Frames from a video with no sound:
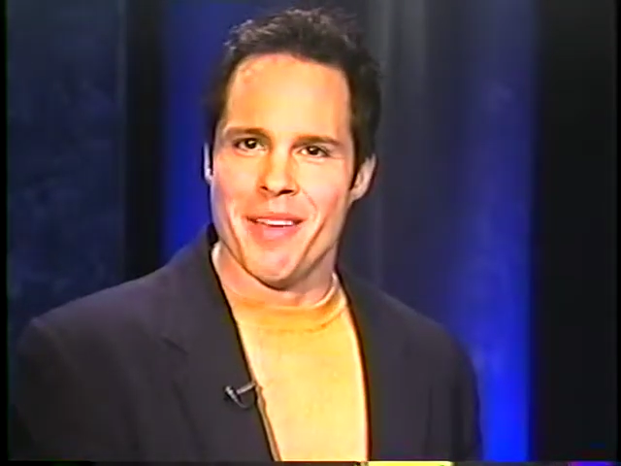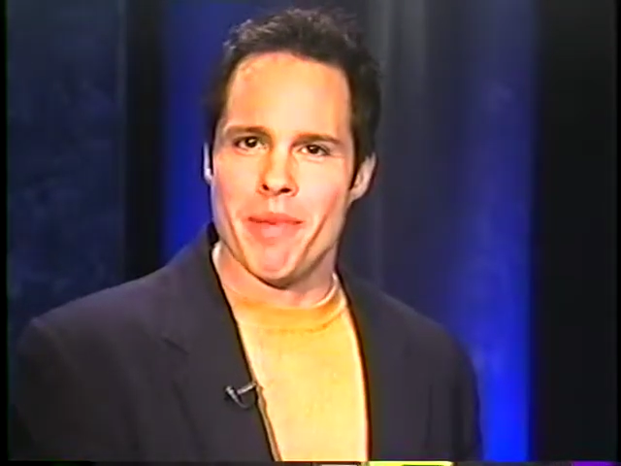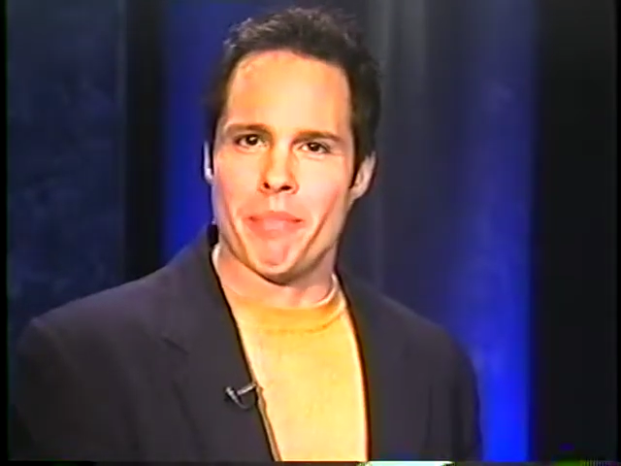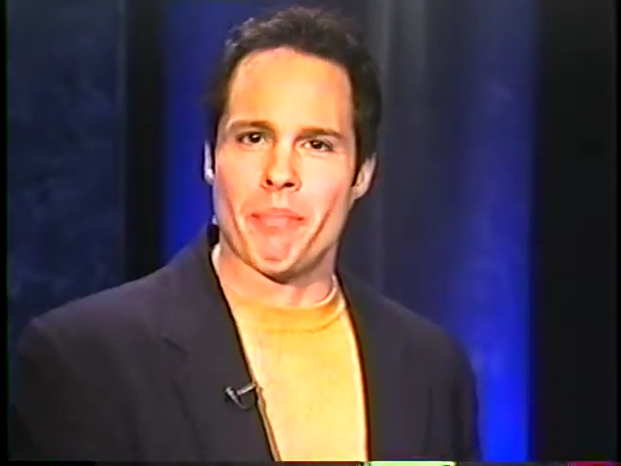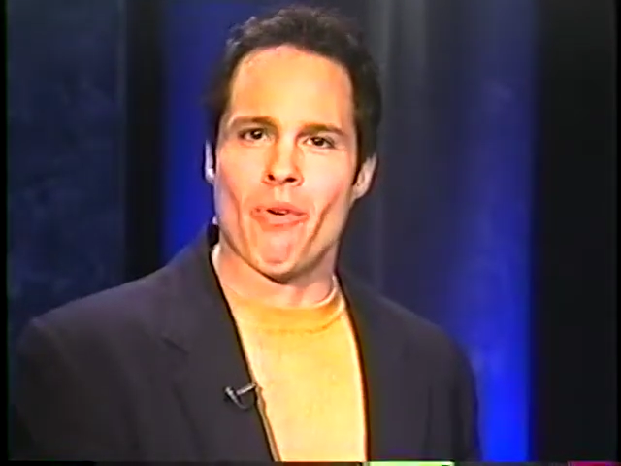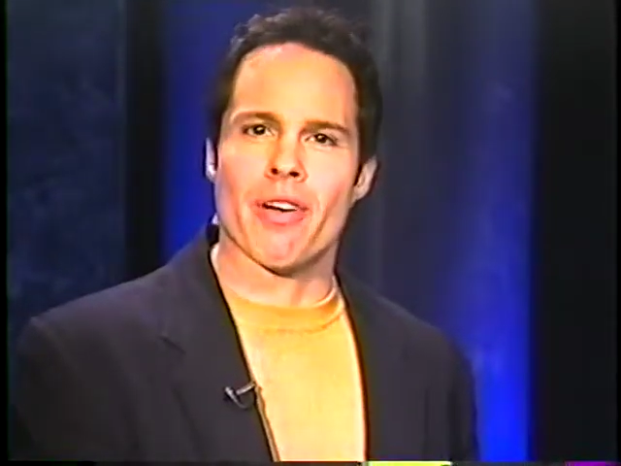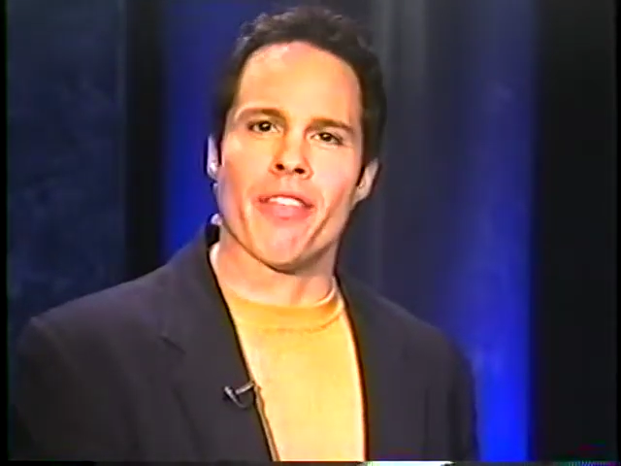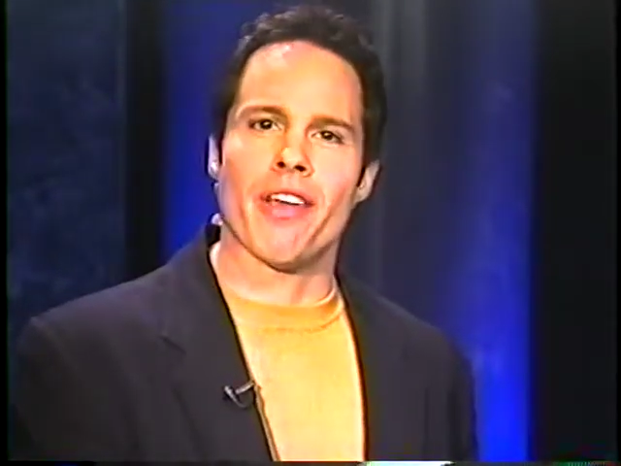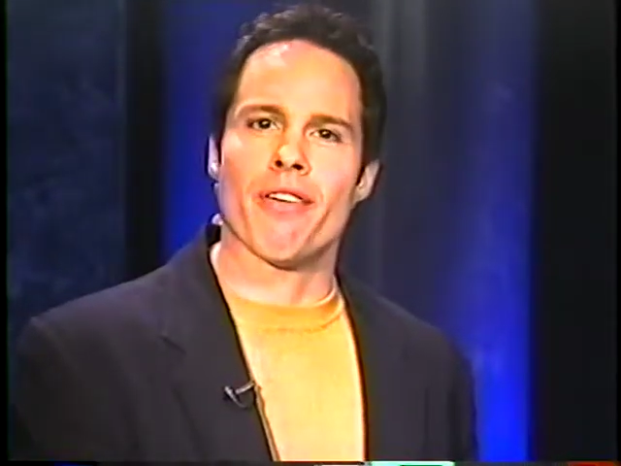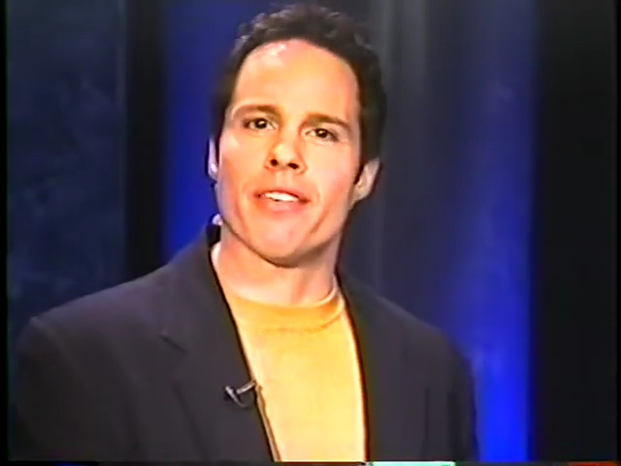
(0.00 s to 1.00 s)
People born in
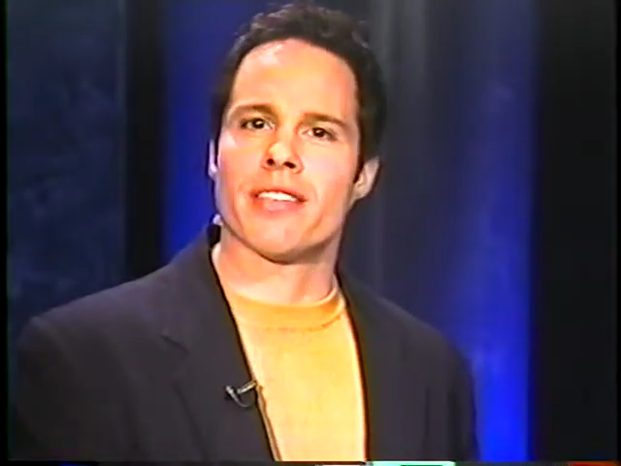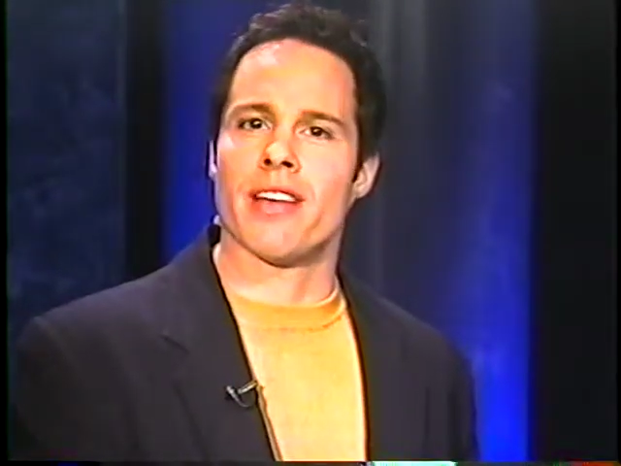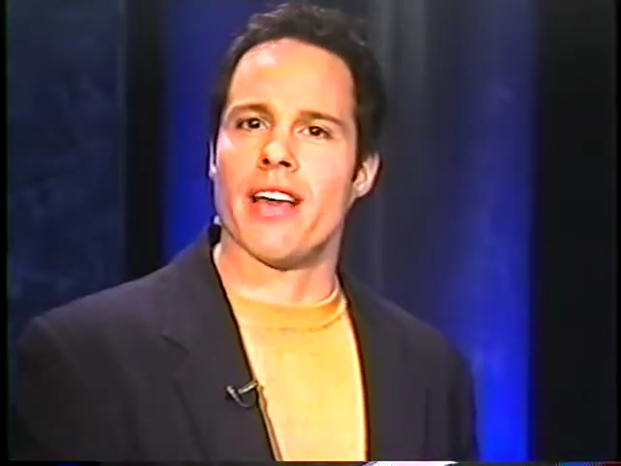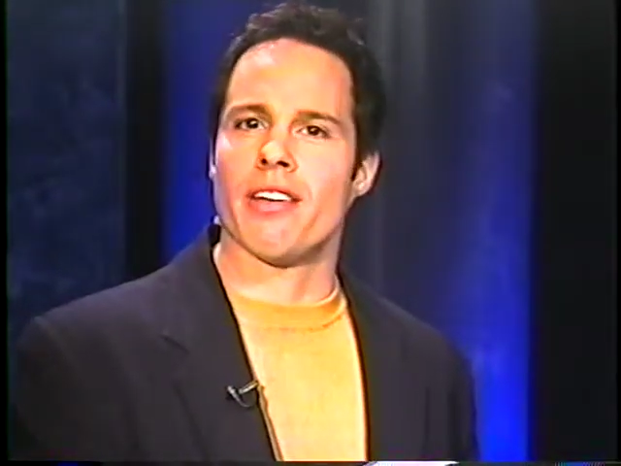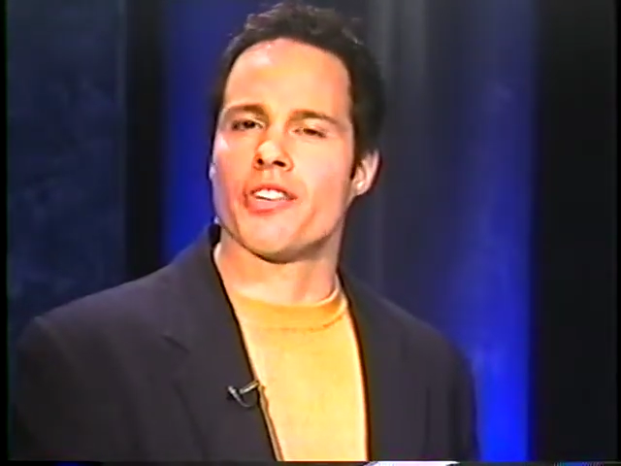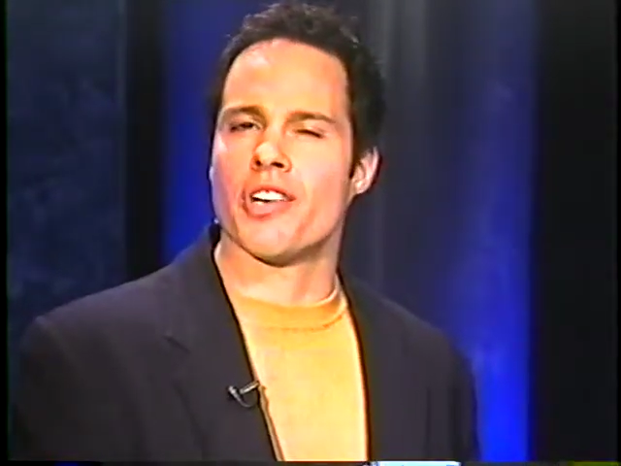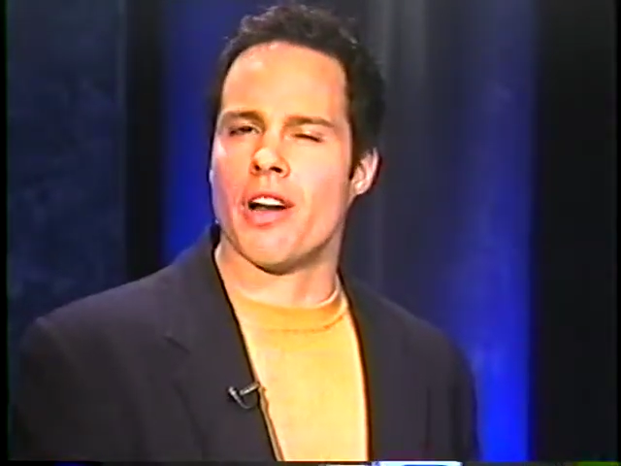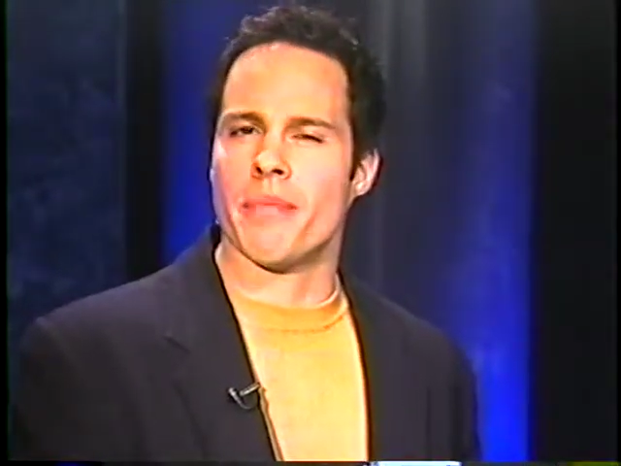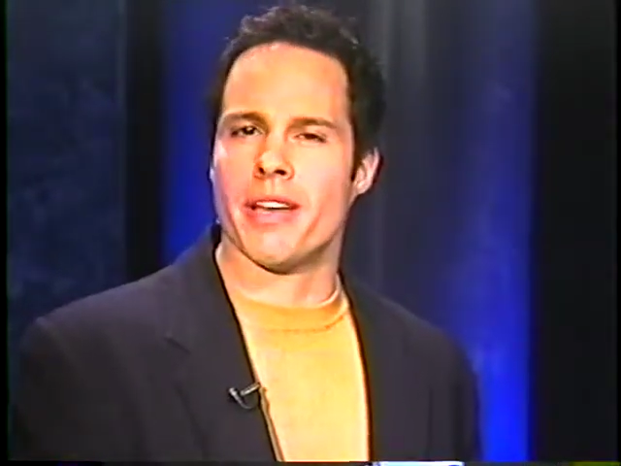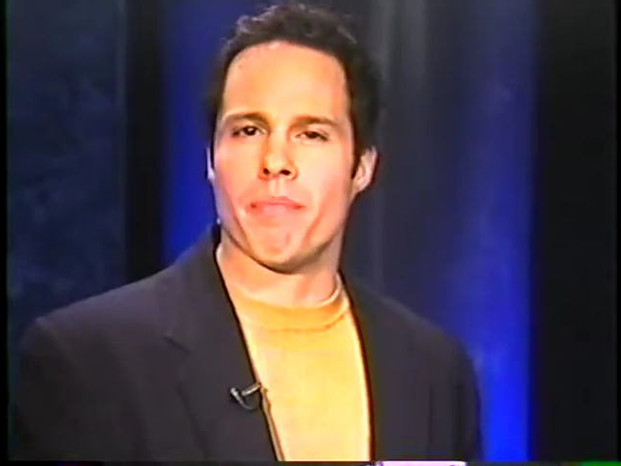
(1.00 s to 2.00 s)
the year of the snake are
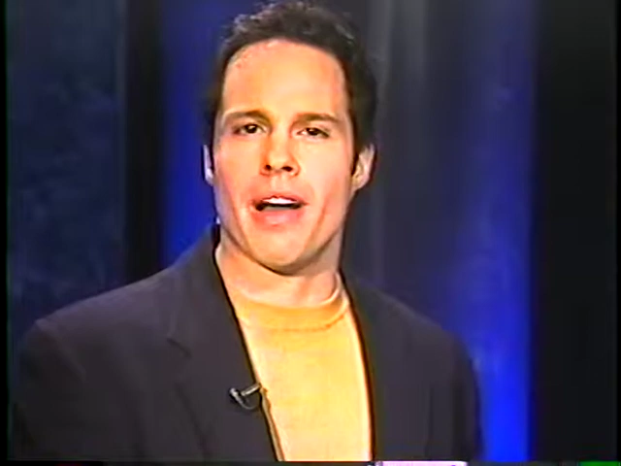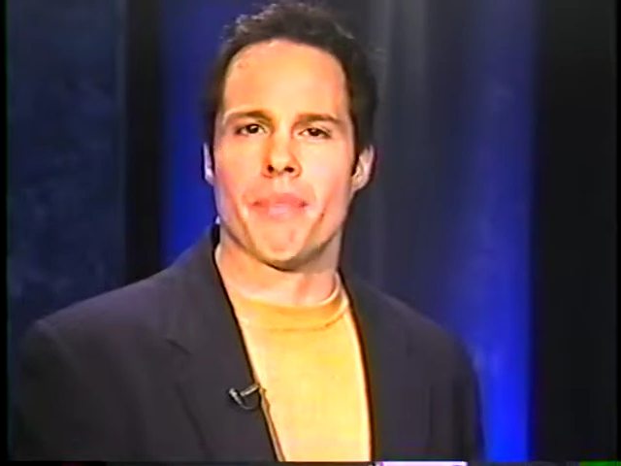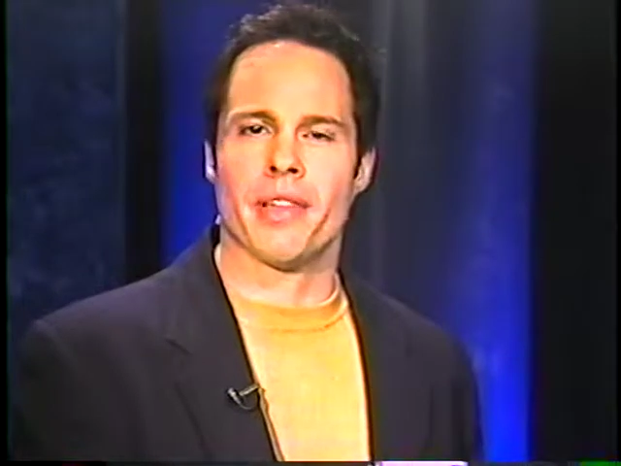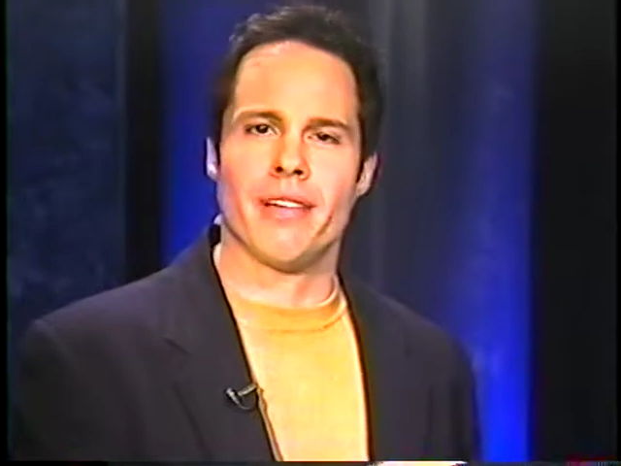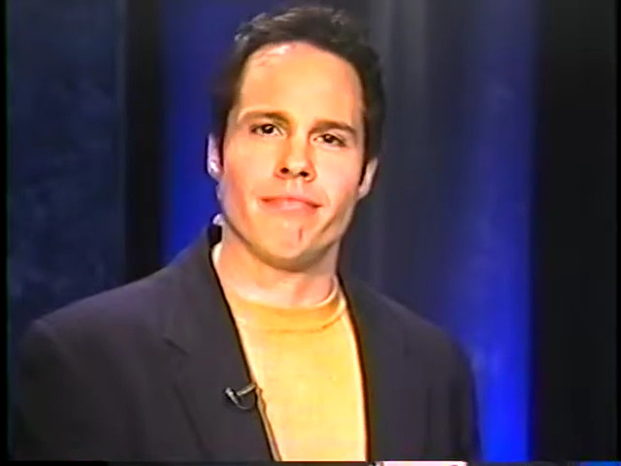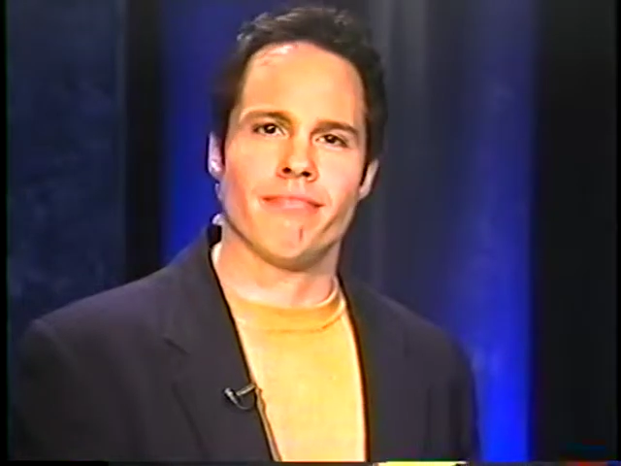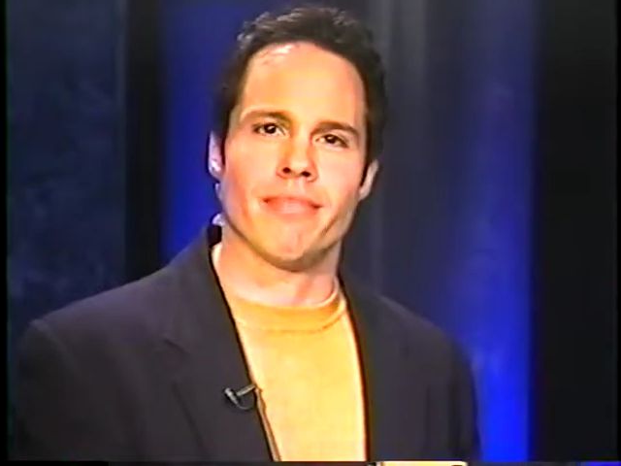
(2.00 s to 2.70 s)
charming and popular.